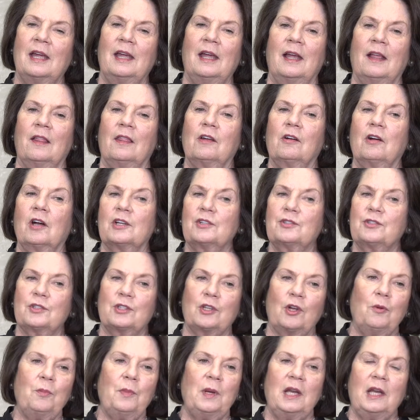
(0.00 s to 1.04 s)
There are
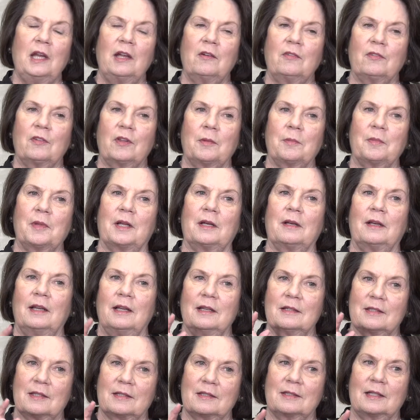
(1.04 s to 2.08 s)
so many of them that
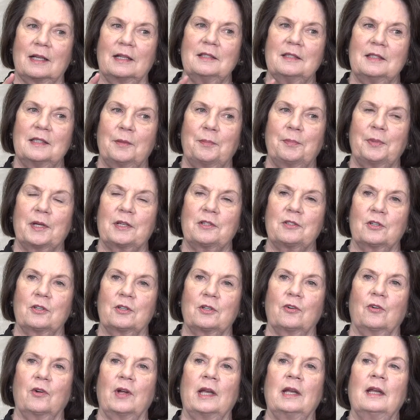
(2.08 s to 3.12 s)
is a sunset picture
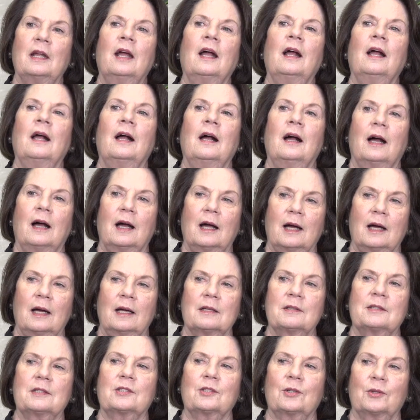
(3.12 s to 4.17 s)
going,
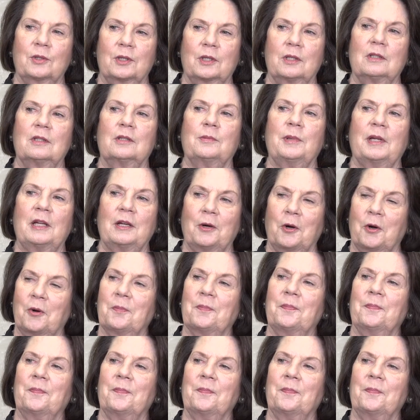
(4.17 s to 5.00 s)
it's so good to be home.